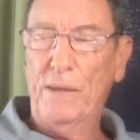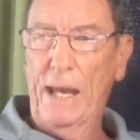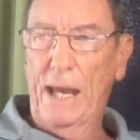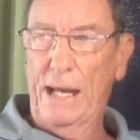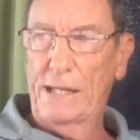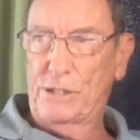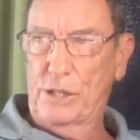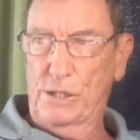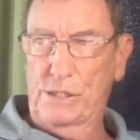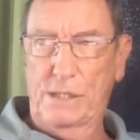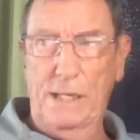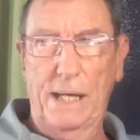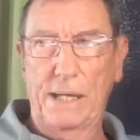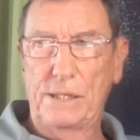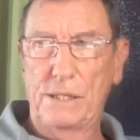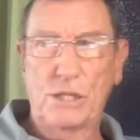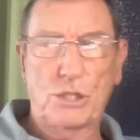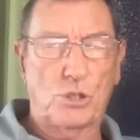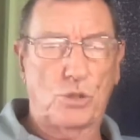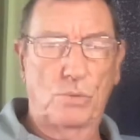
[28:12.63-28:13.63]
As I say,
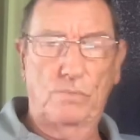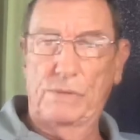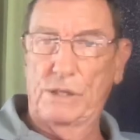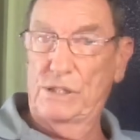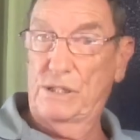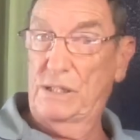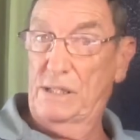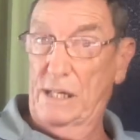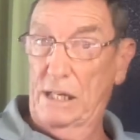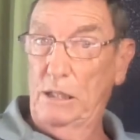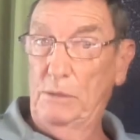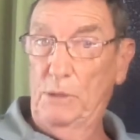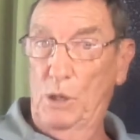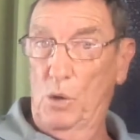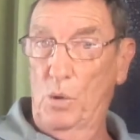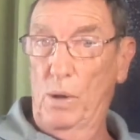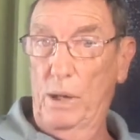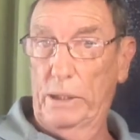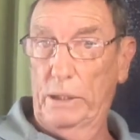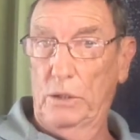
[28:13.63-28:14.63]
this is going to be
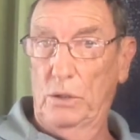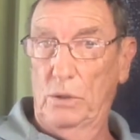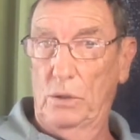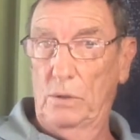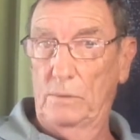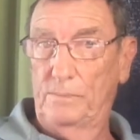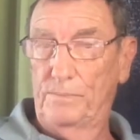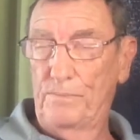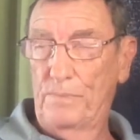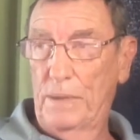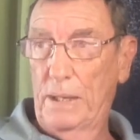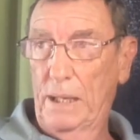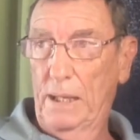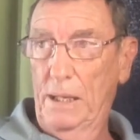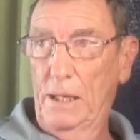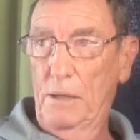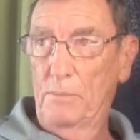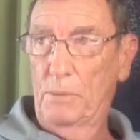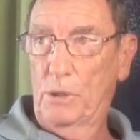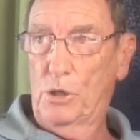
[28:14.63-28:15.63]
quite long
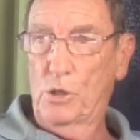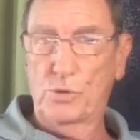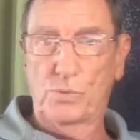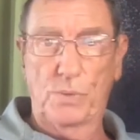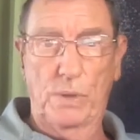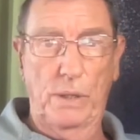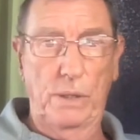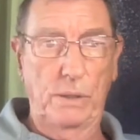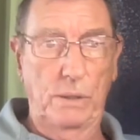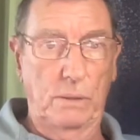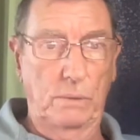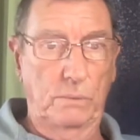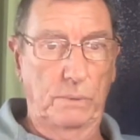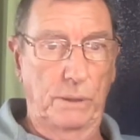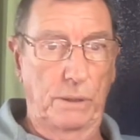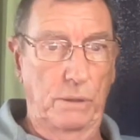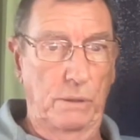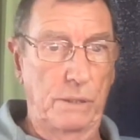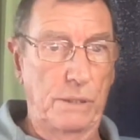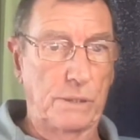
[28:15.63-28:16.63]
because
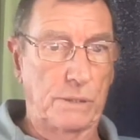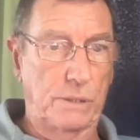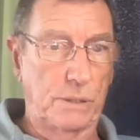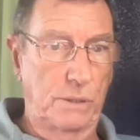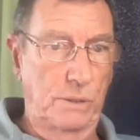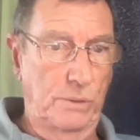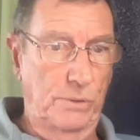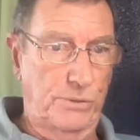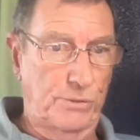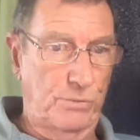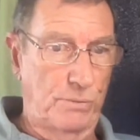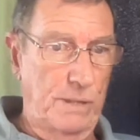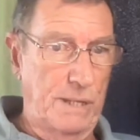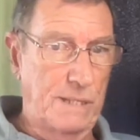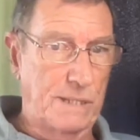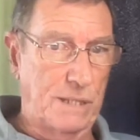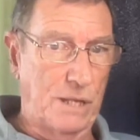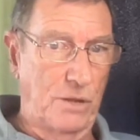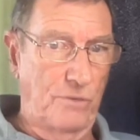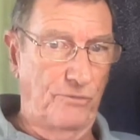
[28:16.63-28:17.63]
we're into 3
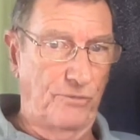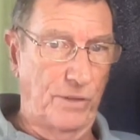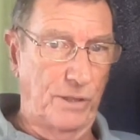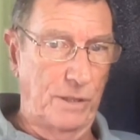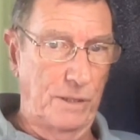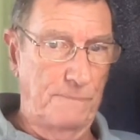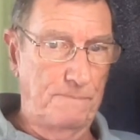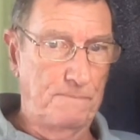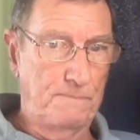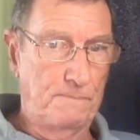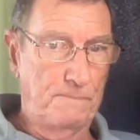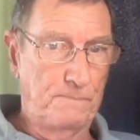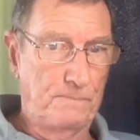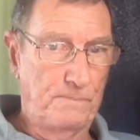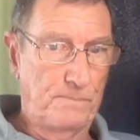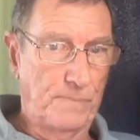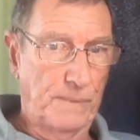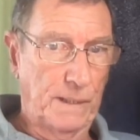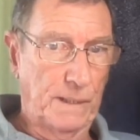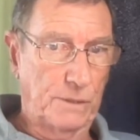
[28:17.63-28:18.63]
so far,
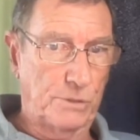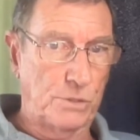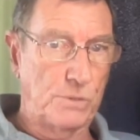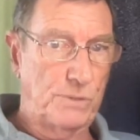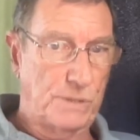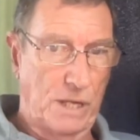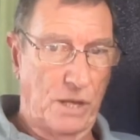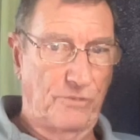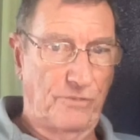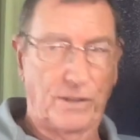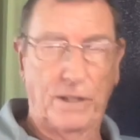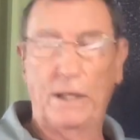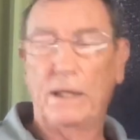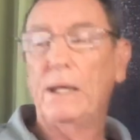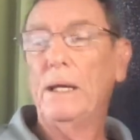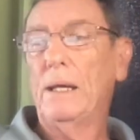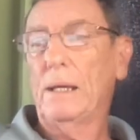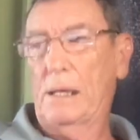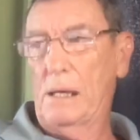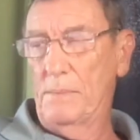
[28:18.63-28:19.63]
2 so far,
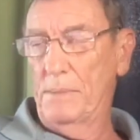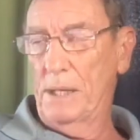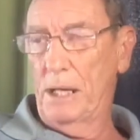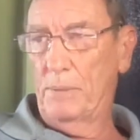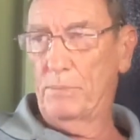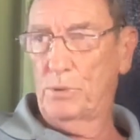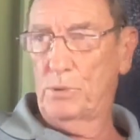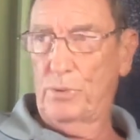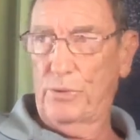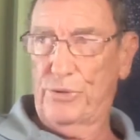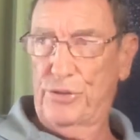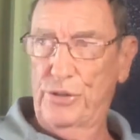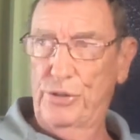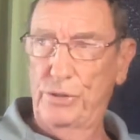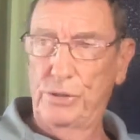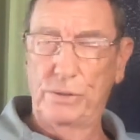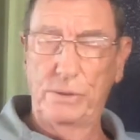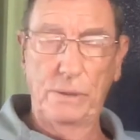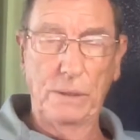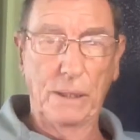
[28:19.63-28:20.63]
coming up to a
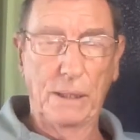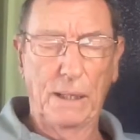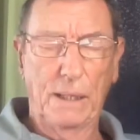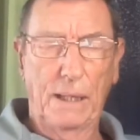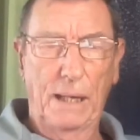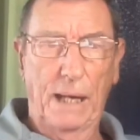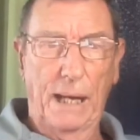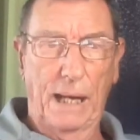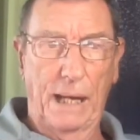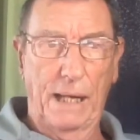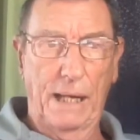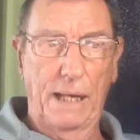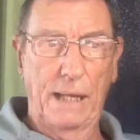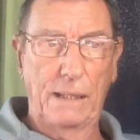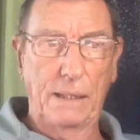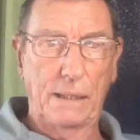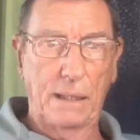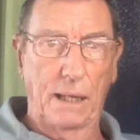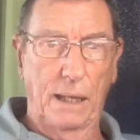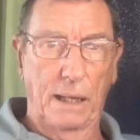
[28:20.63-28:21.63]
third,
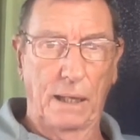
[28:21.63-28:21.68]
and